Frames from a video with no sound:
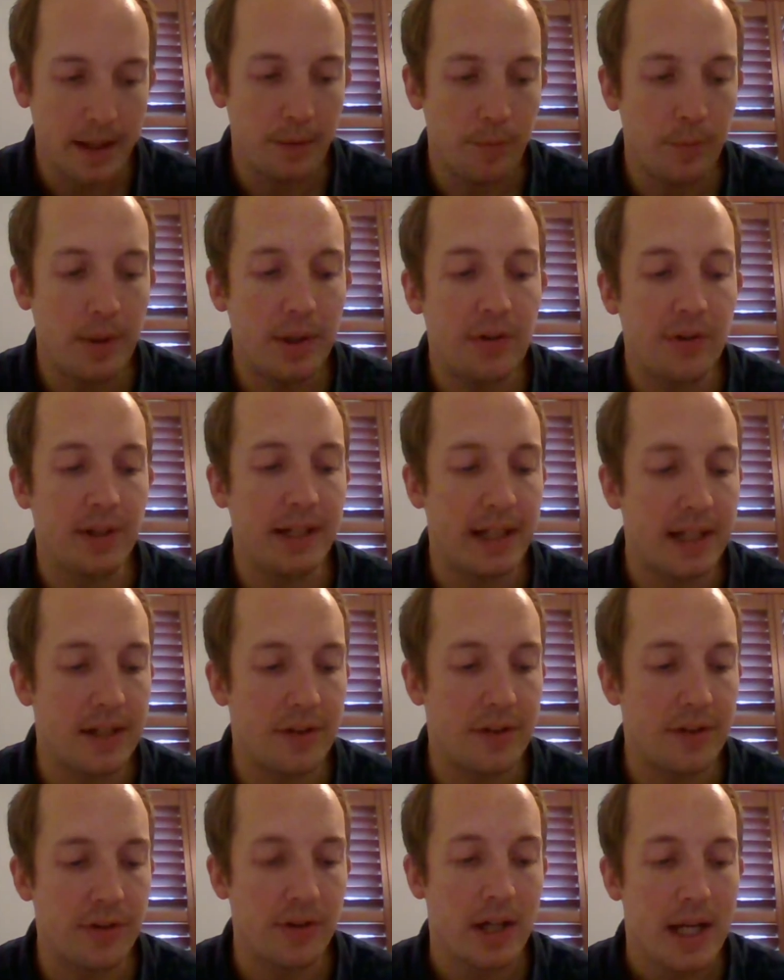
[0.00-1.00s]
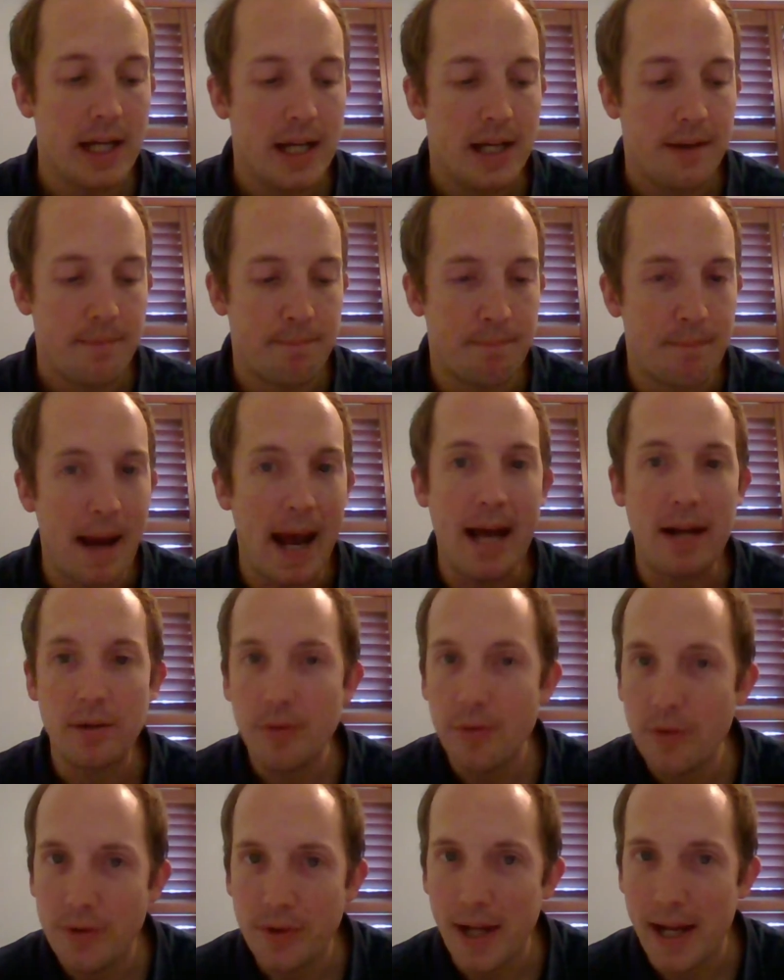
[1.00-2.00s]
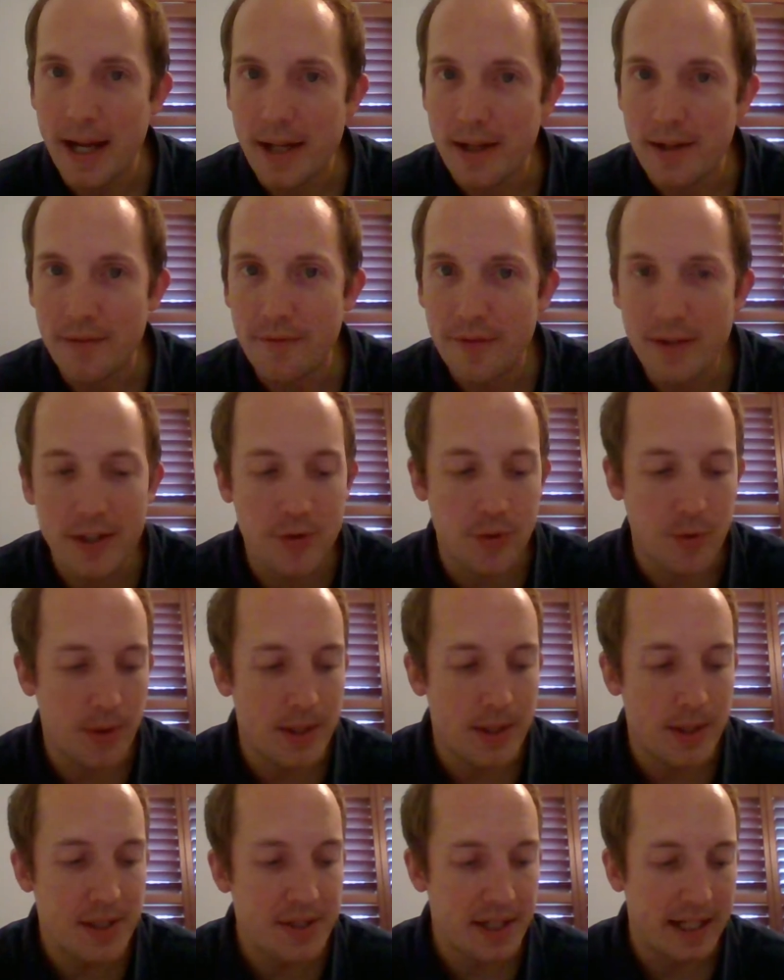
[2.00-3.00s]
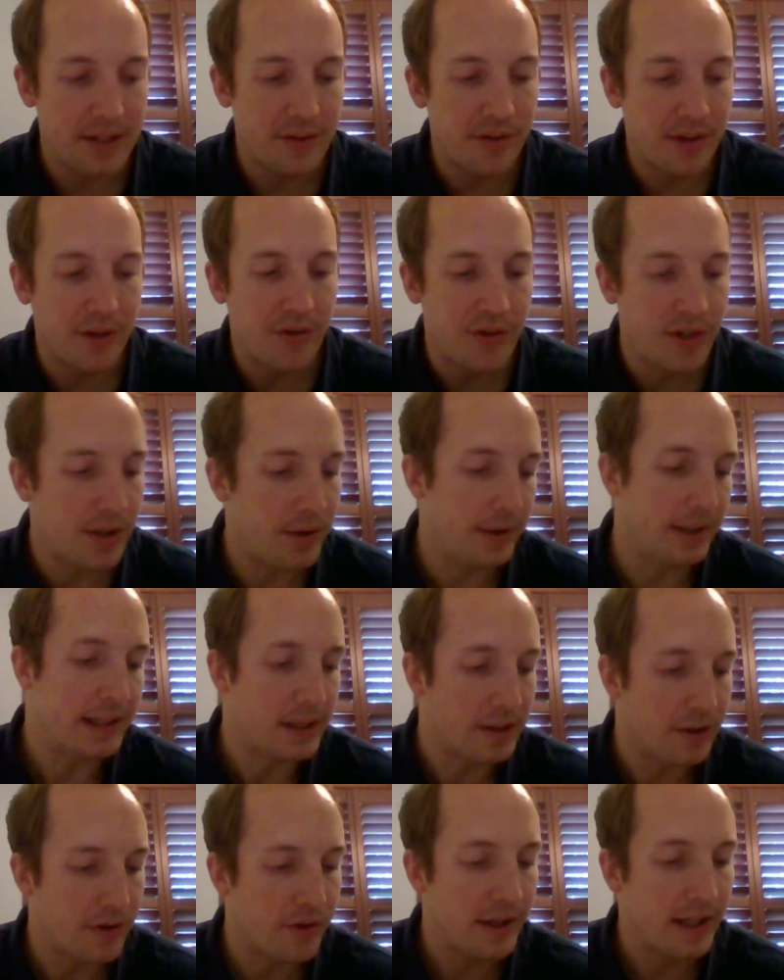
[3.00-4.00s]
We see his battles and victories against the Syrians,